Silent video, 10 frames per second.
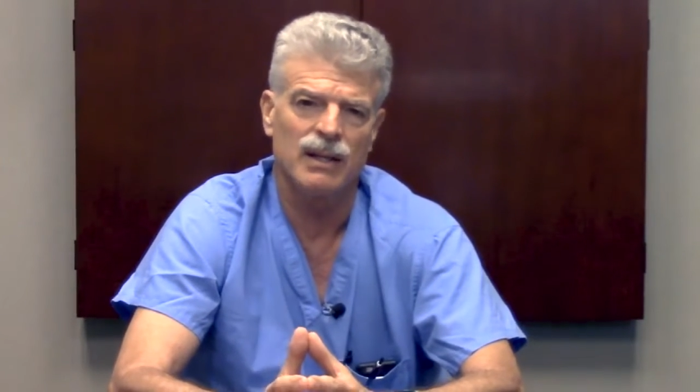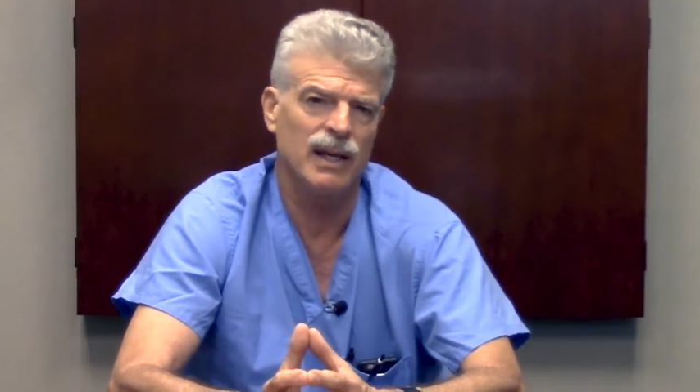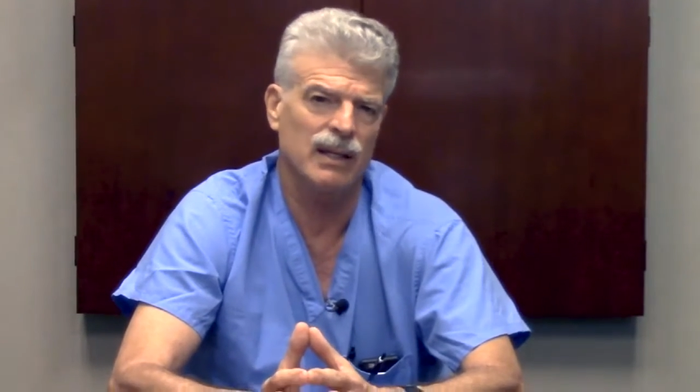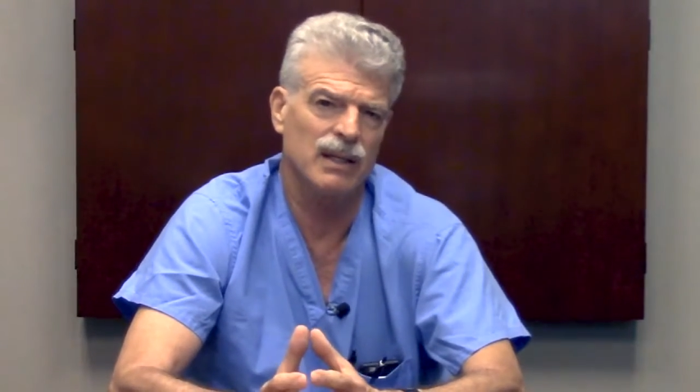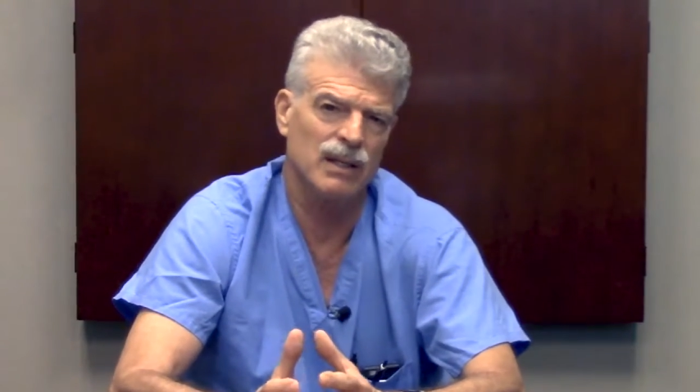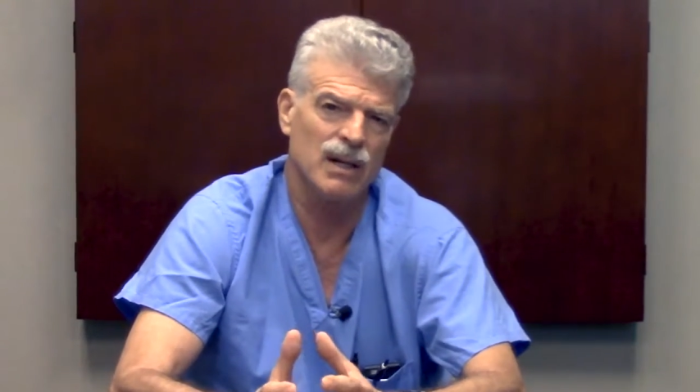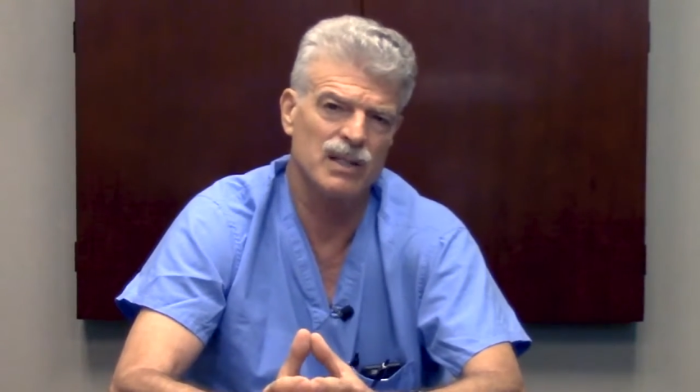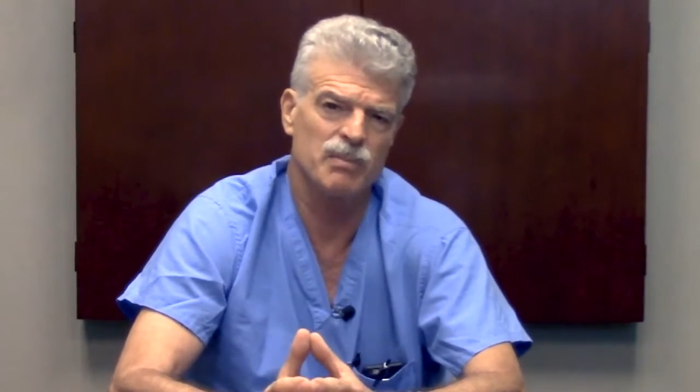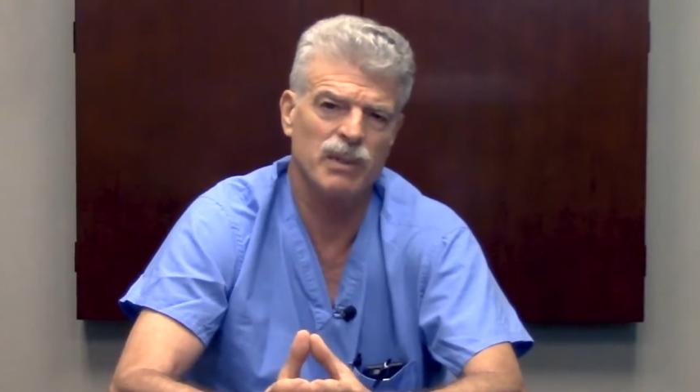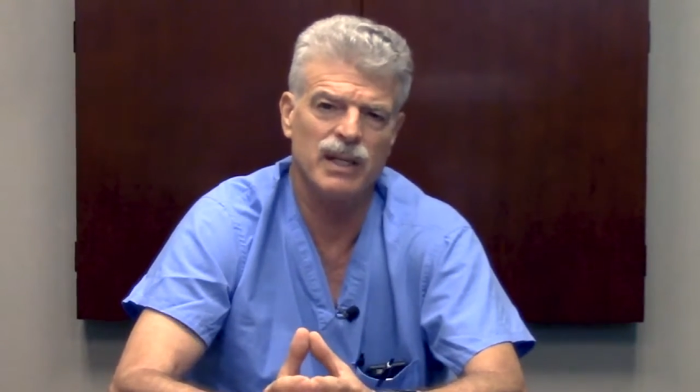that can
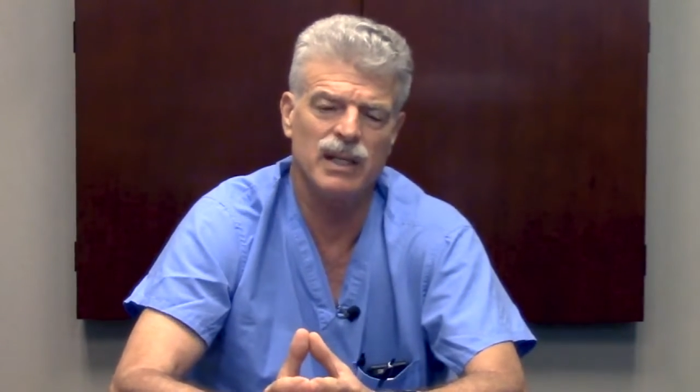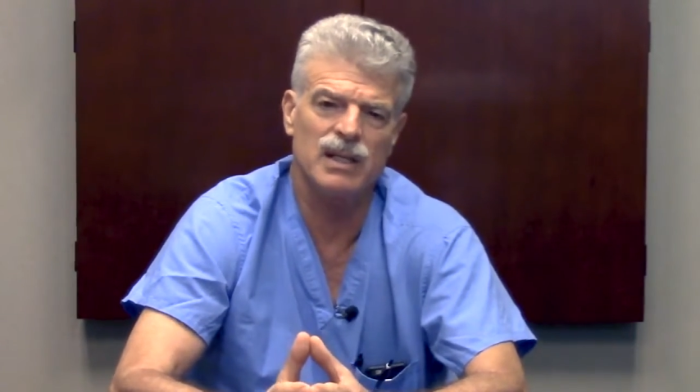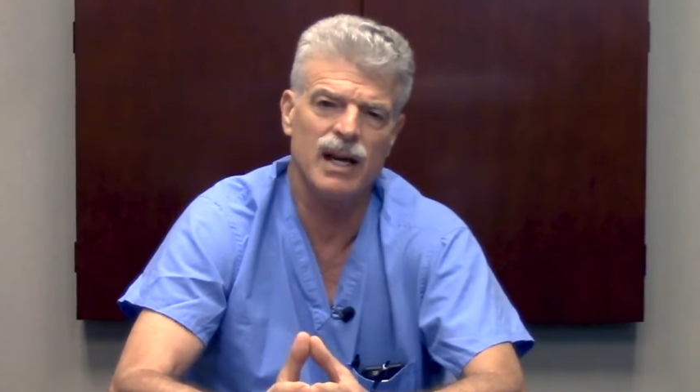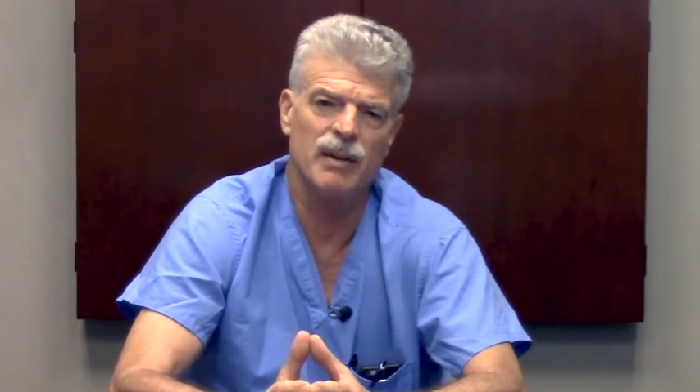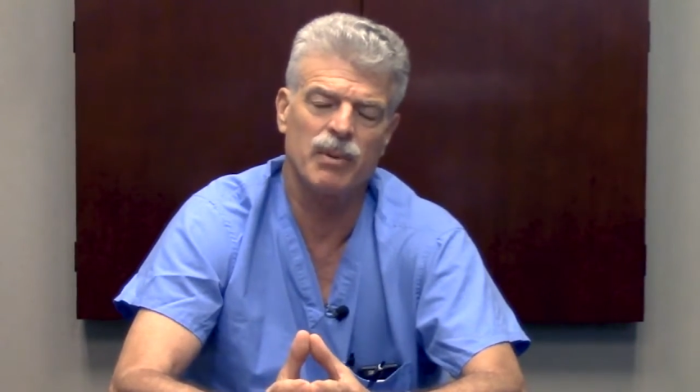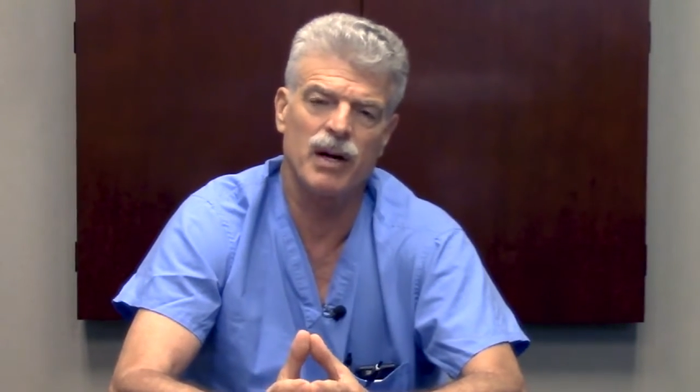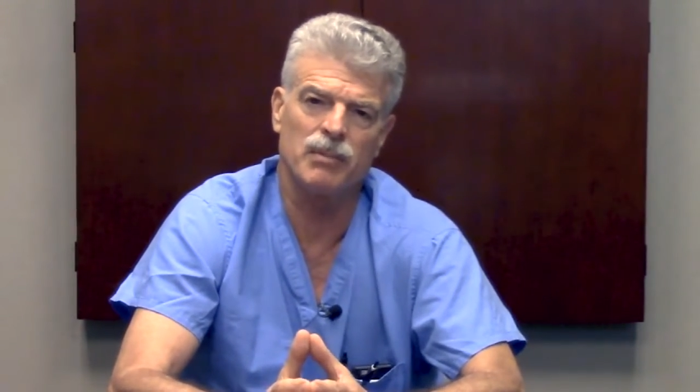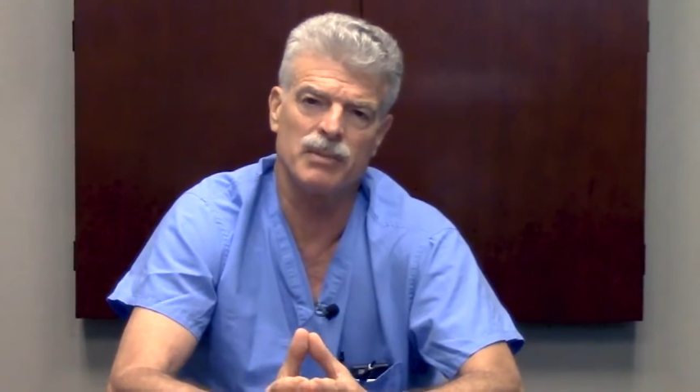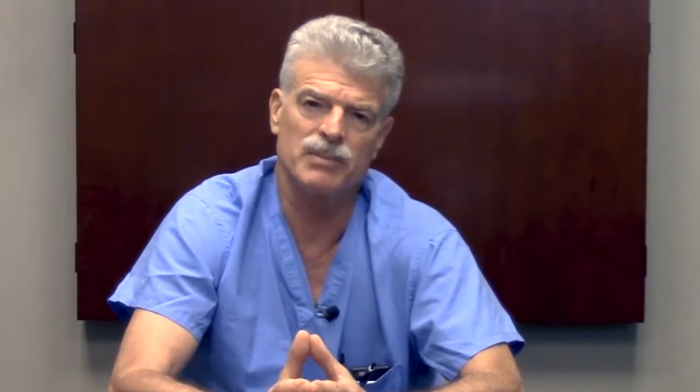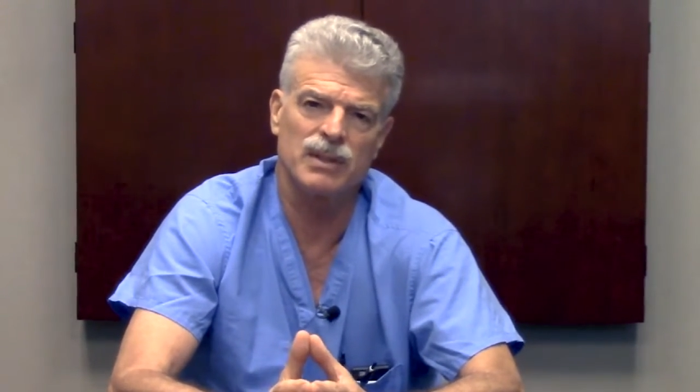cause bleeding type
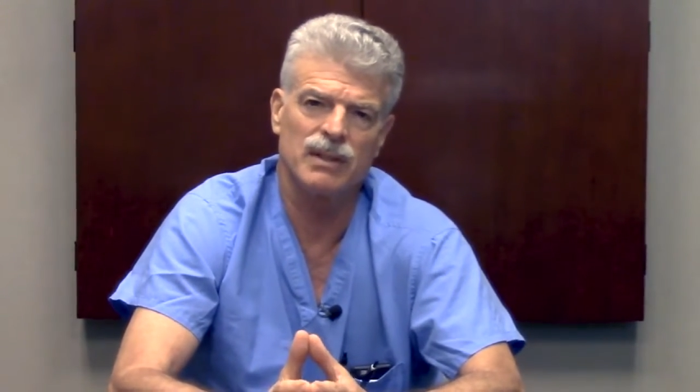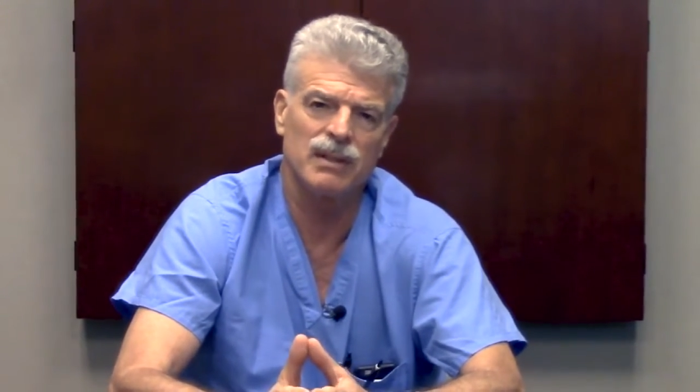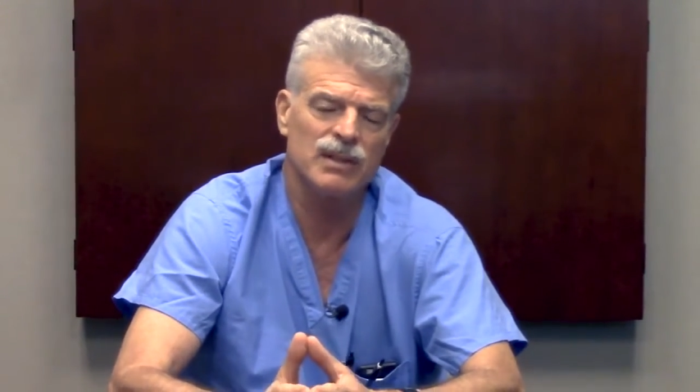problems.